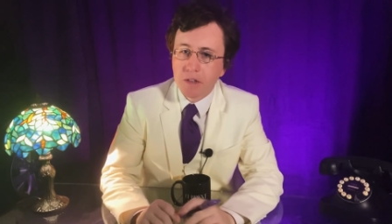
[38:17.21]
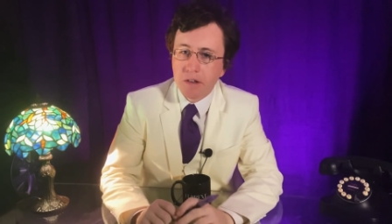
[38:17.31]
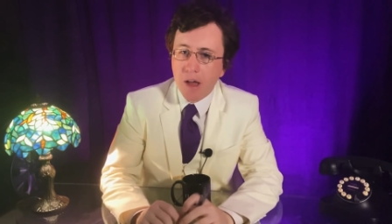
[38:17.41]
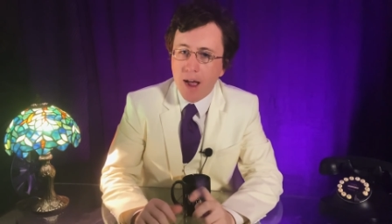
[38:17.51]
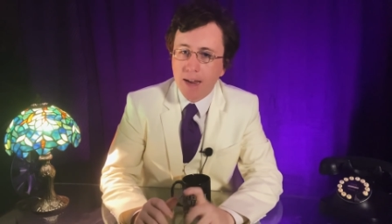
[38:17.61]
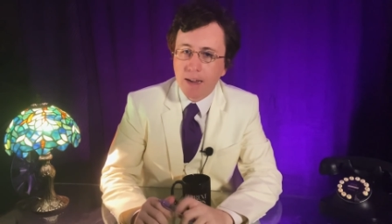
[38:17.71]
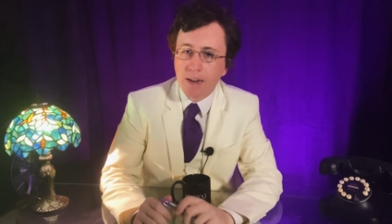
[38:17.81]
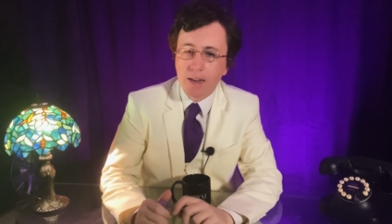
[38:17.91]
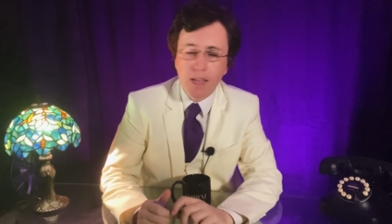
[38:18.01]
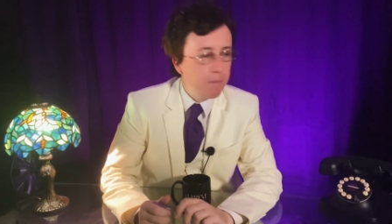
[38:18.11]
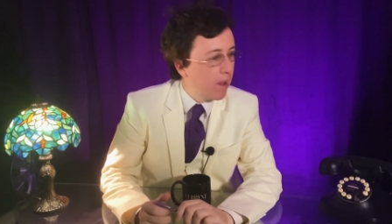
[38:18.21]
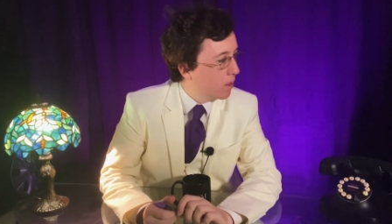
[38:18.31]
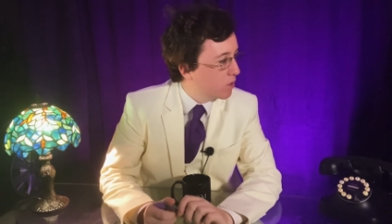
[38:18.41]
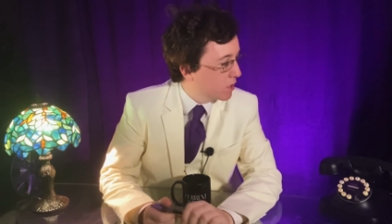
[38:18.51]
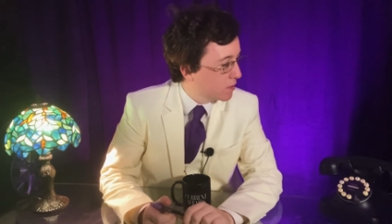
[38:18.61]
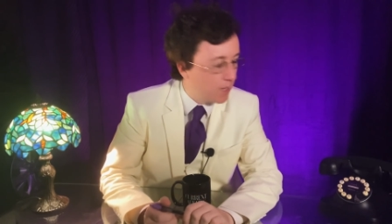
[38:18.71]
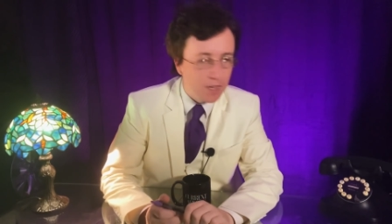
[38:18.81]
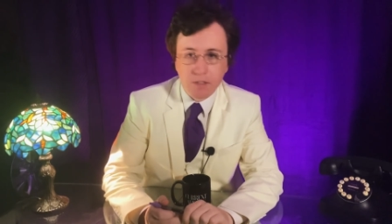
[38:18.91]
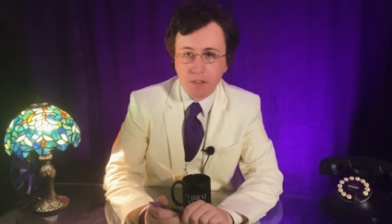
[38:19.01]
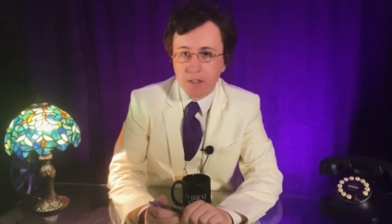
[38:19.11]
And I got an email just
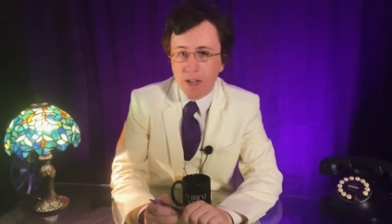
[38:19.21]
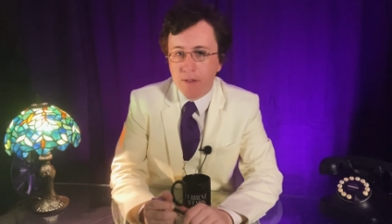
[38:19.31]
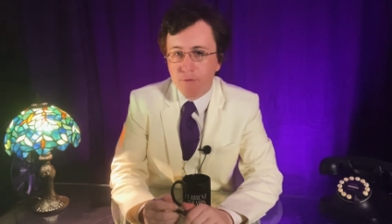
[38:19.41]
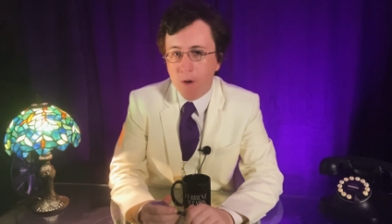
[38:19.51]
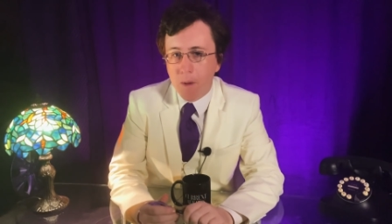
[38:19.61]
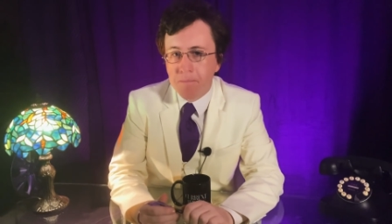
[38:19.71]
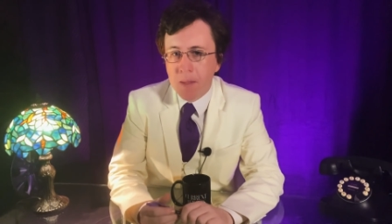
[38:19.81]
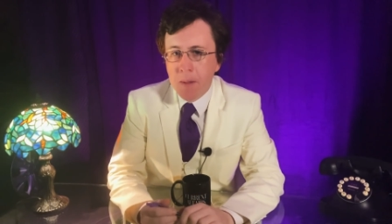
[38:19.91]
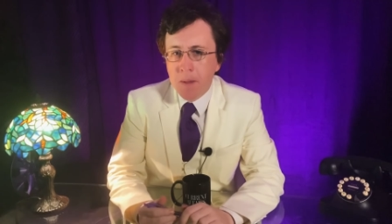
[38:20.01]
yesterday from a